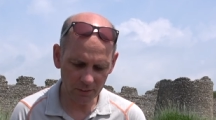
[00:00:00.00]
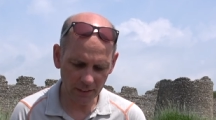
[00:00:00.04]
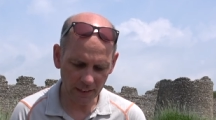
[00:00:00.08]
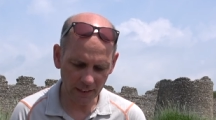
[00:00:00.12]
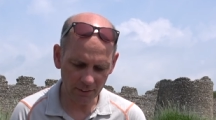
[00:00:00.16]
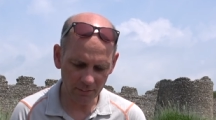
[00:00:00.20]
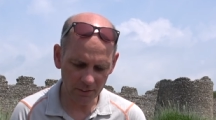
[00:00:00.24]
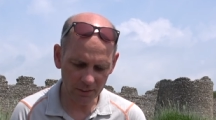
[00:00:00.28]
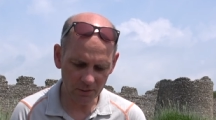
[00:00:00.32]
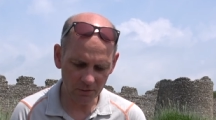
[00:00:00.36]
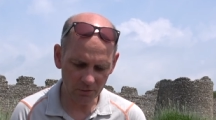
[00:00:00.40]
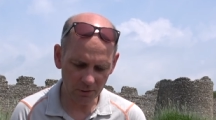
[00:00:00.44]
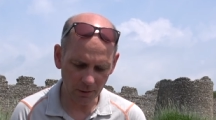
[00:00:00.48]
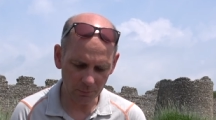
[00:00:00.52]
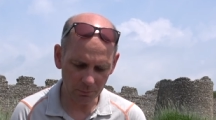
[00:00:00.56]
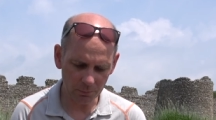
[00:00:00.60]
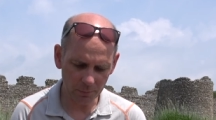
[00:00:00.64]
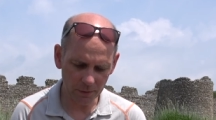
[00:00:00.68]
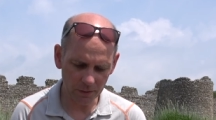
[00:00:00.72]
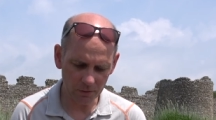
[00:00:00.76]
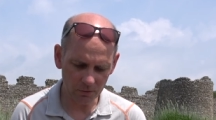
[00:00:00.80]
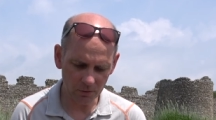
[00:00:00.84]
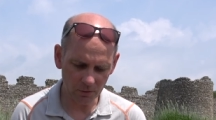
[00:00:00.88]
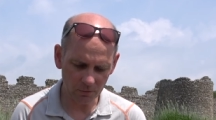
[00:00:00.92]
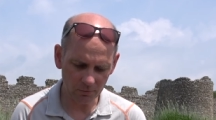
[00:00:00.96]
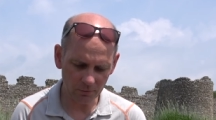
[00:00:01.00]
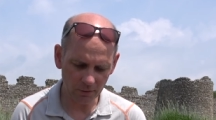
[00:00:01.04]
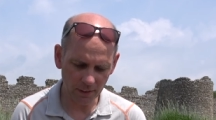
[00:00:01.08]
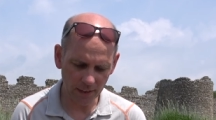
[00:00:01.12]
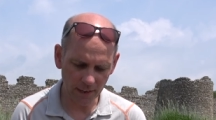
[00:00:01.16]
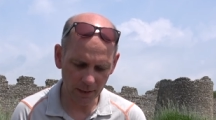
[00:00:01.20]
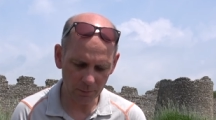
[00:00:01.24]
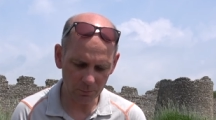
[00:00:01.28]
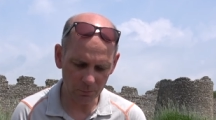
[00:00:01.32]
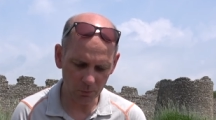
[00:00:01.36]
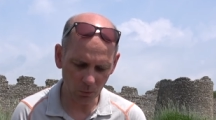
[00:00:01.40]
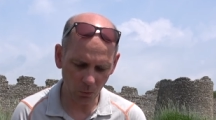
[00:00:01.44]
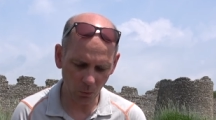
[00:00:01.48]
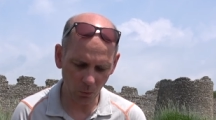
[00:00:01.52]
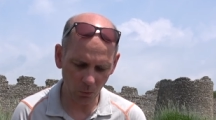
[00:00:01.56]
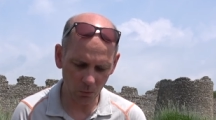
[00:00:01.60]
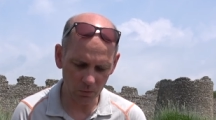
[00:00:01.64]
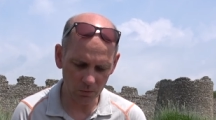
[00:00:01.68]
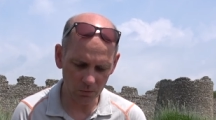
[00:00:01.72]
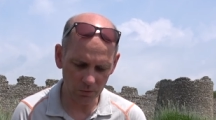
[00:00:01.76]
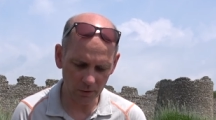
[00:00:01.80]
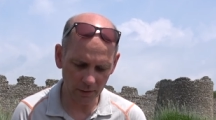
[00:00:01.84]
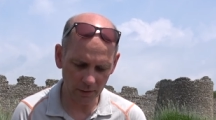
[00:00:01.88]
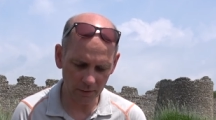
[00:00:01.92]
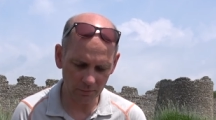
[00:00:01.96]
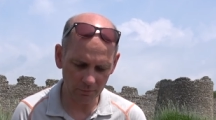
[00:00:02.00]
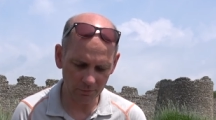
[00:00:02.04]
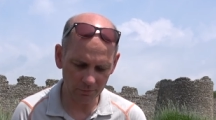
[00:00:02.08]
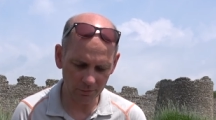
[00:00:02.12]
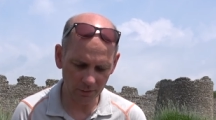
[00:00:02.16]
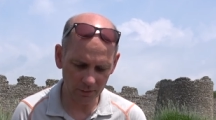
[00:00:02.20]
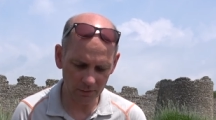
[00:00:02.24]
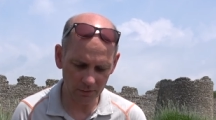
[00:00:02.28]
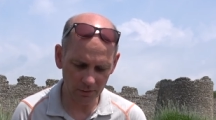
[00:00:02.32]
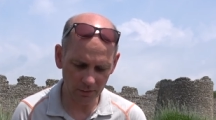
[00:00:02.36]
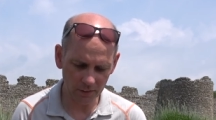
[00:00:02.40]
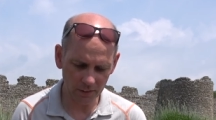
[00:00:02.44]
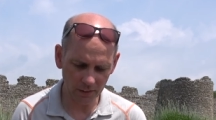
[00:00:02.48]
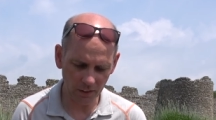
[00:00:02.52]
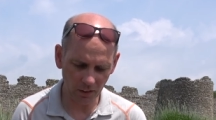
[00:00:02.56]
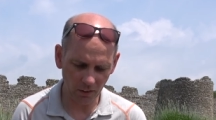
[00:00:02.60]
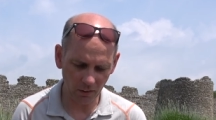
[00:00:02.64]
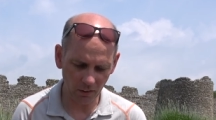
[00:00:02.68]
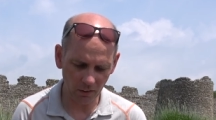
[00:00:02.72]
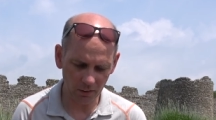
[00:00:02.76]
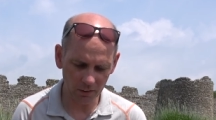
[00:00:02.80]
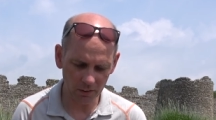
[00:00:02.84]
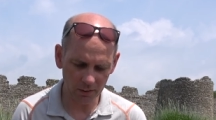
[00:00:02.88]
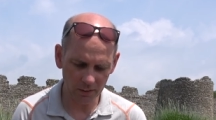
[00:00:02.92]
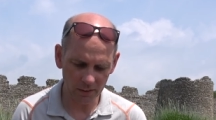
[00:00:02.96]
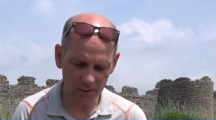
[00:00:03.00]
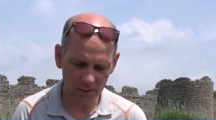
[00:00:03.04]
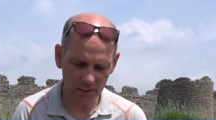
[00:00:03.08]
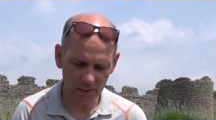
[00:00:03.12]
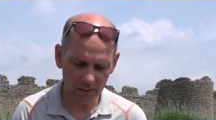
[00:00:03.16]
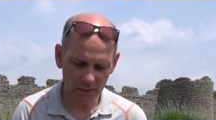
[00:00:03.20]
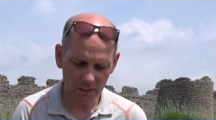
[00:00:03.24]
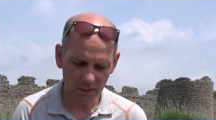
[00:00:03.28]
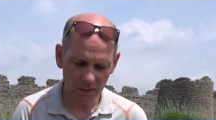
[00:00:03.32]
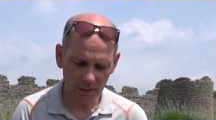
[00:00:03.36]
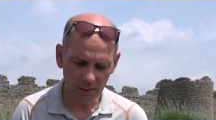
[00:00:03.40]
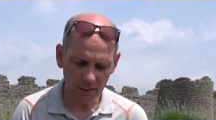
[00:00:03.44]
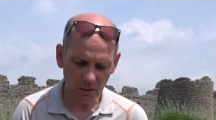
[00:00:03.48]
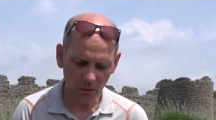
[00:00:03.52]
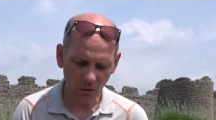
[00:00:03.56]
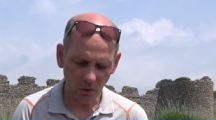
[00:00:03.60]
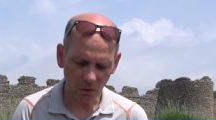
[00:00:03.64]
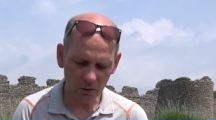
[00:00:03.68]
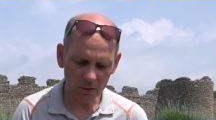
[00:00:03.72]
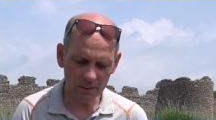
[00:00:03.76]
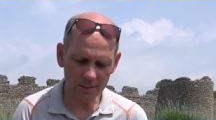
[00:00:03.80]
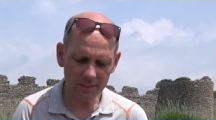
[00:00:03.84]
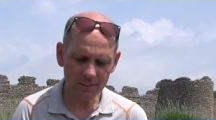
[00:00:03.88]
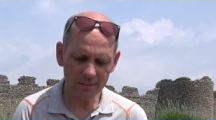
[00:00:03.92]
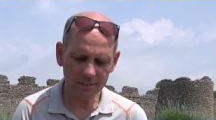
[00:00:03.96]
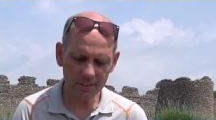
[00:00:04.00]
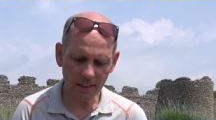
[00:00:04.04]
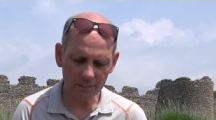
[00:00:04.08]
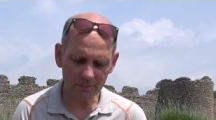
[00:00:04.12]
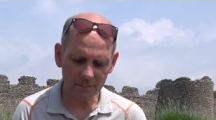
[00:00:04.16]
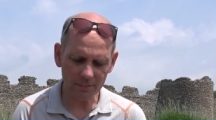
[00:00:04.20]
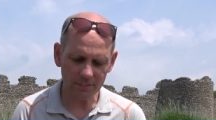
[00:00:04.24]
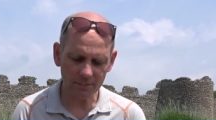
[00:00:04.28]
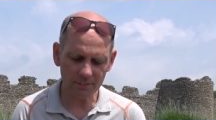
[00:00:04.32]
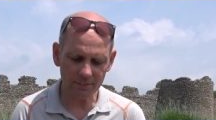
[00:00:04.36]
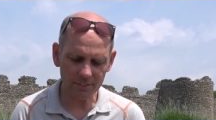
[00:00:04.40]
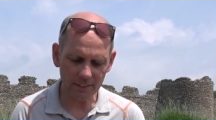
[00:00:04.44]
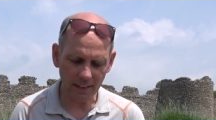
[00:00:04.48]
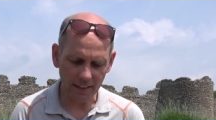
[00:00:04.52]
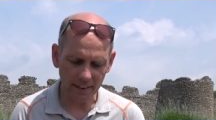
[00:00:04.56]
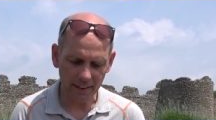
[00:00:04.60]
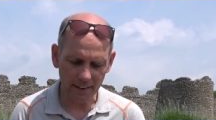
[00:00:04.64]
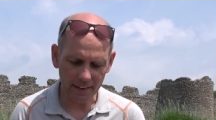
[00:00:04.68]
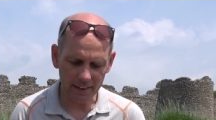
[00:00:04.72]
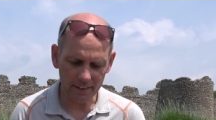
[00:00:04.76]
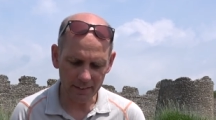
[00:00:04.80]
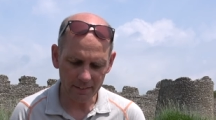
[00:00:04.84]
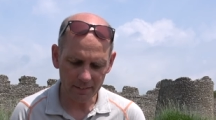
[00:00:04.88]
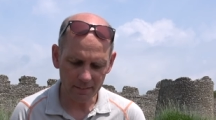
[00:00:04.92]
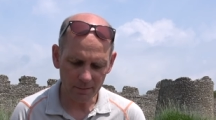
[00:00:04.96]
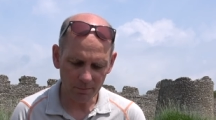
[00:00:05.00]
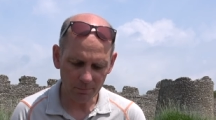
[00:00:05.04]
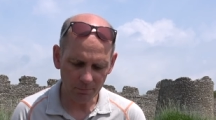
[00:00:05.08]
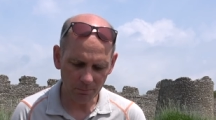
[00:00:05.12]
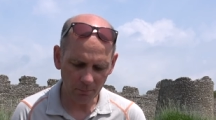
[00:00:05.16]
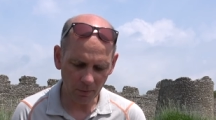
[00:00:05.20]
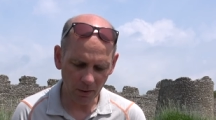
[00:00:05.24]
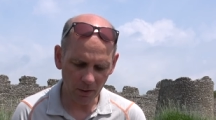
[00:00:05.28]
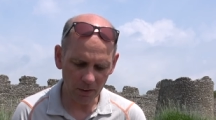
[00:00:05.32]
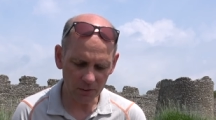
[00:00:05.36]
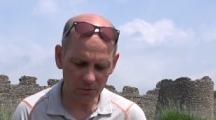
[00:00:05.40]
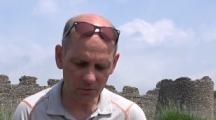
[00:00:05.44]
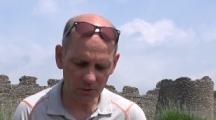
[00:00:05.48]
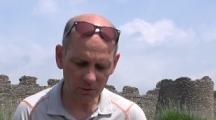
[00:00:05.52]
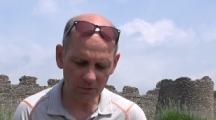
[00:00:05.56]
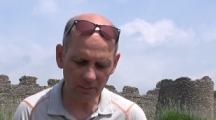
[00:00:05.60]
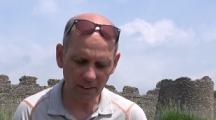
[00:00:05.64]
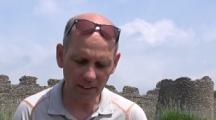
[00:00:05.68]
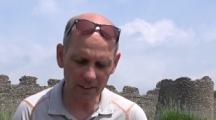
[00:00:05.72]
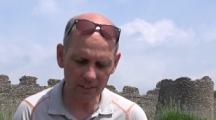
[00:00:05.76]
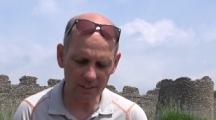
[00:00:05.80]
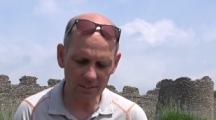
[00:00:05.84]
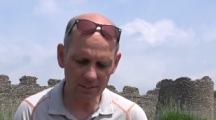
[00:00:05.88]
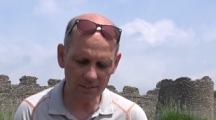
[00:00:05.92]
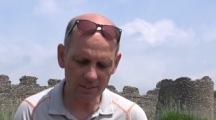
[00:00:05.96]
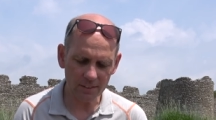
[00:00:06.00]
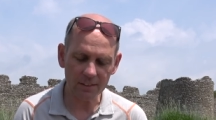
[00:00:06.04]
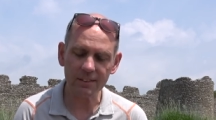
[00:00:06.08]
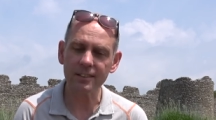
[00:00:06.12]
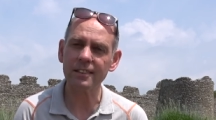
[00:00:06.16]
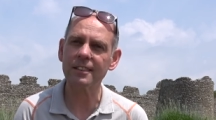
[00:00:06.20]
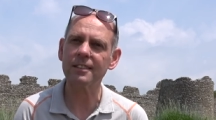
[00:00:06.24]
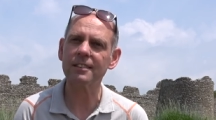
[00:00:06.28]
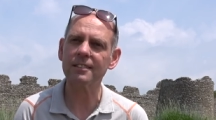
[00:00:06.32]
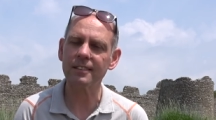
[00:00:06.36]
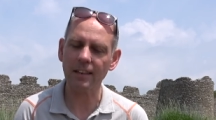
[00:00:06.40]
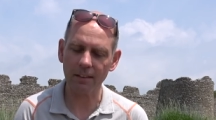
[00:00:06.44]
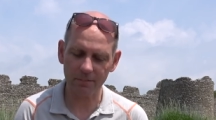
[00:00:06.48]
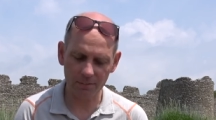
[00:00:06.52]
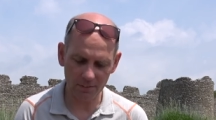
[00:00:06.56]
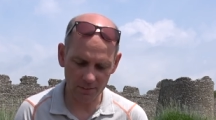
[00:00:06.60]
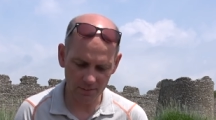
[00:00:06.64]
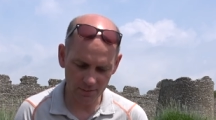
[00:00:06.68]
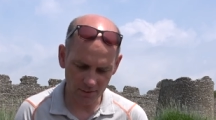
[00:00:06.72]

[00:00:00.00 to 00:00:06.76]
carry trumpets of ram's horns in front of the ark. On the seventh day, march around the city seven